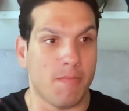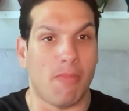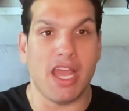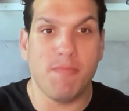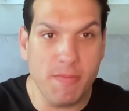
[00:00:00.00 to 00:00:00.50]

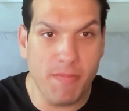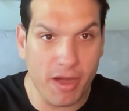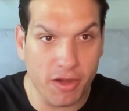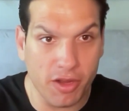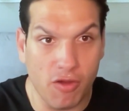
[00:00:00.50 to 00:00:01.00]
might be
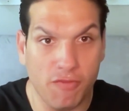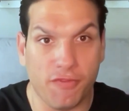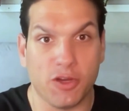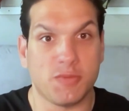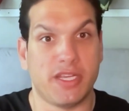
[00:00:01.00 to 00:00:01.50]
better to go
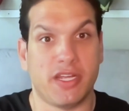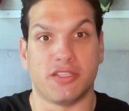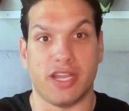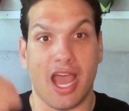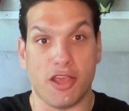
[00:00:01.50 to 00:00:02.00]
first
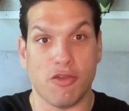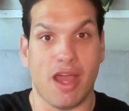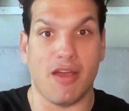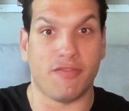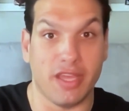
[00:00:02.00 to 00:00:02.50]
because now you
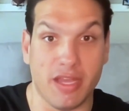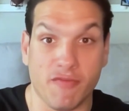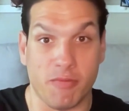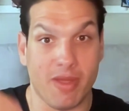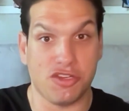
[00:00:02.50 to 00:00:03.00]
have the
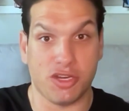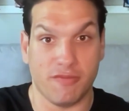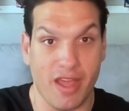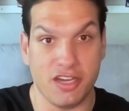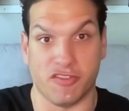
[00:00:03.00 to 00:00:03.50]
information
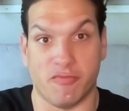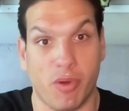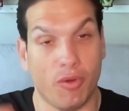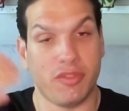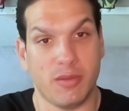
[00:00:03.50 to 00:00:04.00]
advantage if
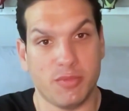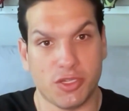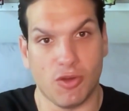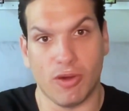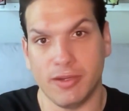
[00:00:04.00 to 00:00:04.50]
both teams
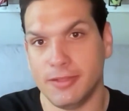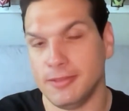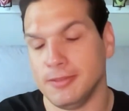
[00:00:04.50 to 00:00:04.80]
score.